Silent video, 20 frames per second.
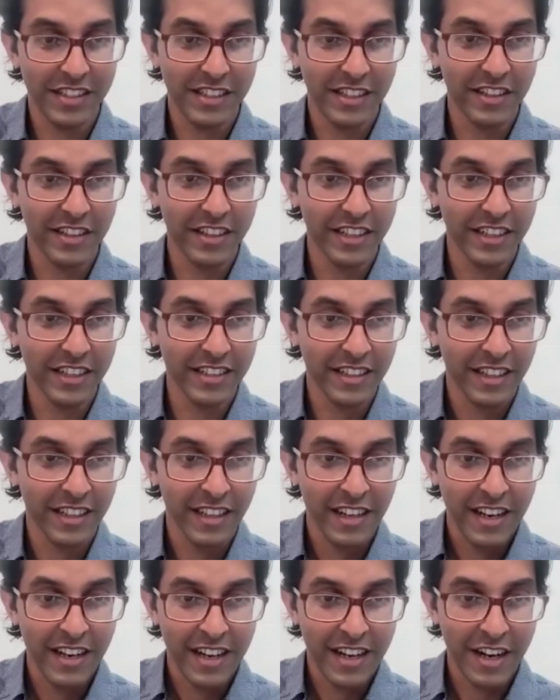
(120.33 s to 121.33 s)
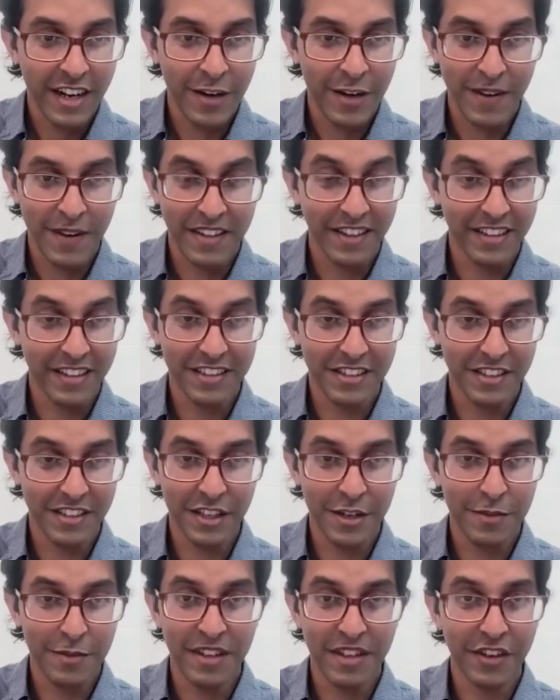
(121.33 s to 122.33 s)
series. I think this is going
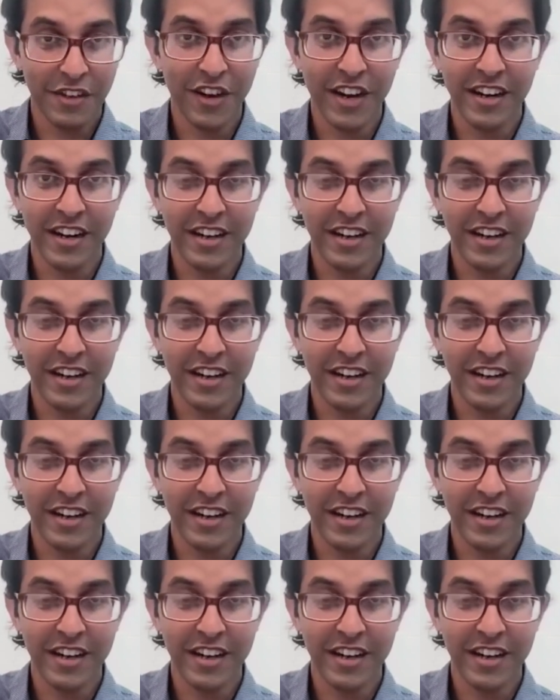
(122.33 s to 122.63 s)
to be a great